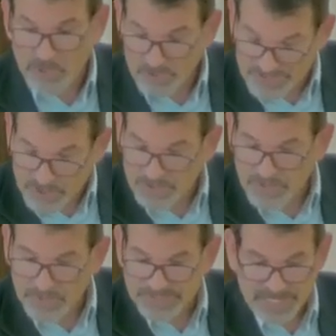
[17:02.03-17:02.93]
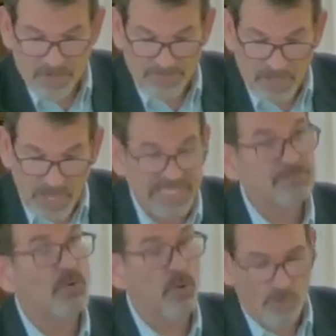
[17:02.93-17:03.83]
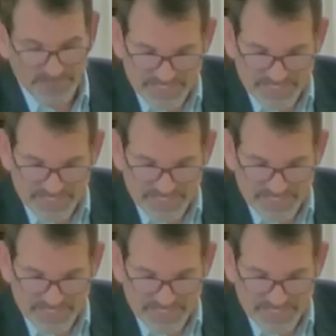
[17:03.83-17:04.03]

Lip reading: there is good news here. The gospel holds